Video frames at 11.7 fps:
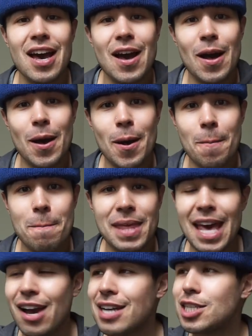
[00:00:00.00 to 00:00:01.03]
Um,
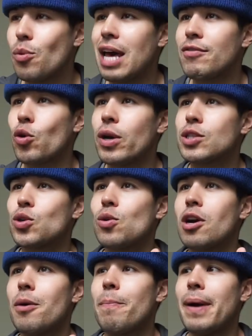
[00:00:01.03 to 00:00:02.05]
yeah, guys, I want to have a quick
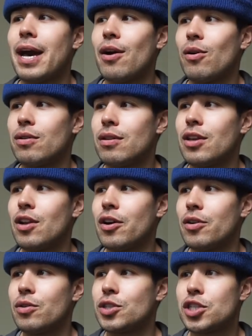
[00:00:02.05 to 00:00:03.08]
talk about, you
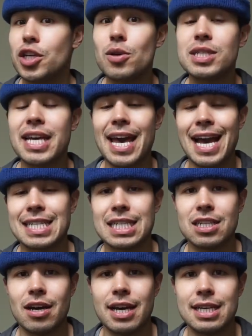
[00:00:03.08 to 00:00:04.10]
know, just using
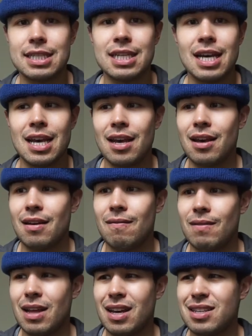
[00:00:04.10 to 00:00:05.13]
exercise
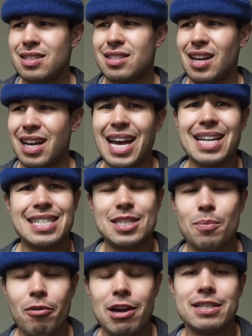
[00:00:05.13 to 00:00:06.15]
as like an
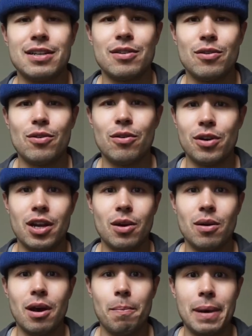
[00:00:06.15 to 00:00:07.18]
antidepressant or, you
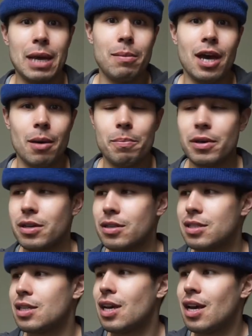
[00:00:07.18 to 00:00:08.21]
know, a pick-me-up,
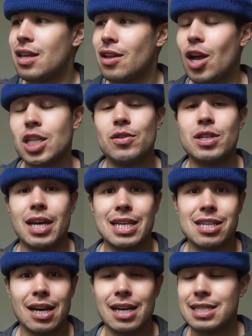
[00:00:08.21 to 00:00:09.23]
because the last few days,
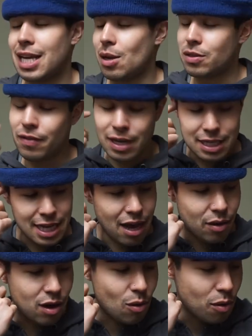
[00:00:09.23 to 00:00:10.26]
like I said, I was feeling
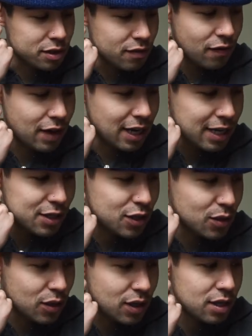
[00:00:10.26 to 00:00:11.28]
down, I wasn't feeling
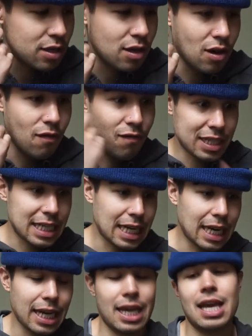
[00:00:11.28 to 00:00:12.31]
too good
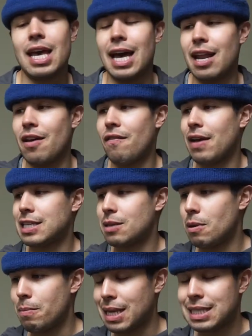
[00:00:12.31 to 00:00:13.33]
physically, and it affected
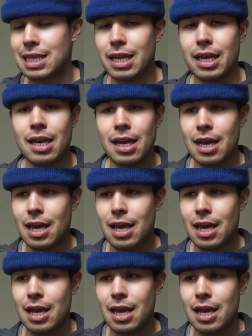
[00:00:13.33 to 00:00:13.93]
me mentally.